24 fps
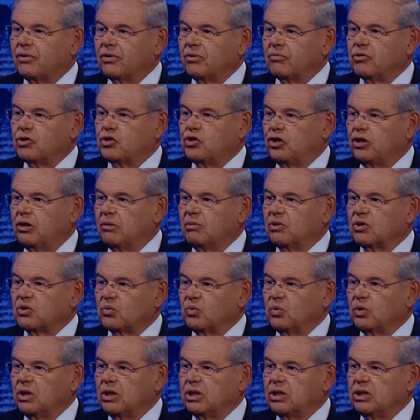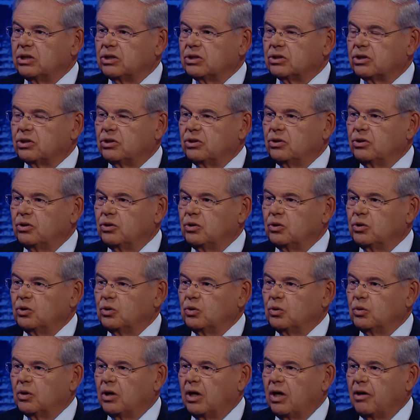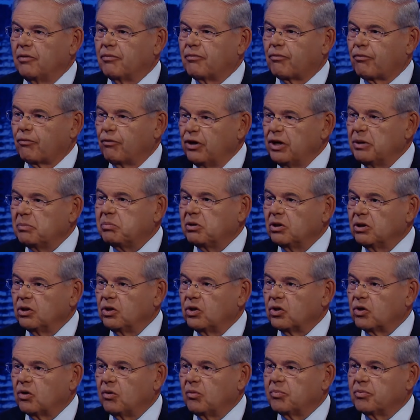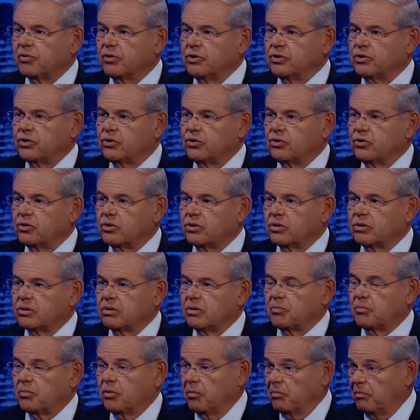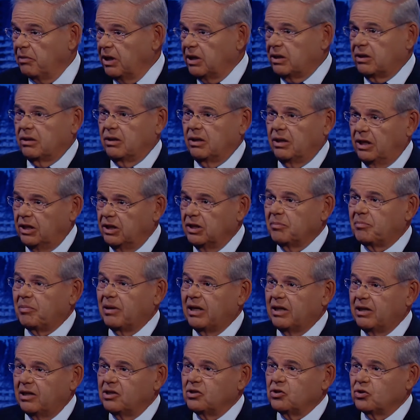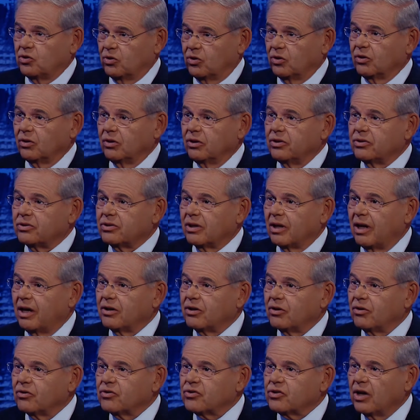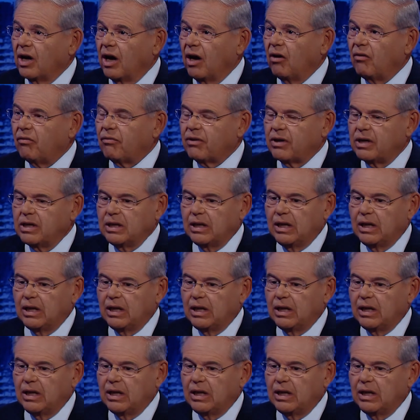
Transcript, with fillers: the regime is willing to uh, free political prisoners, permit independent journalists like yourself,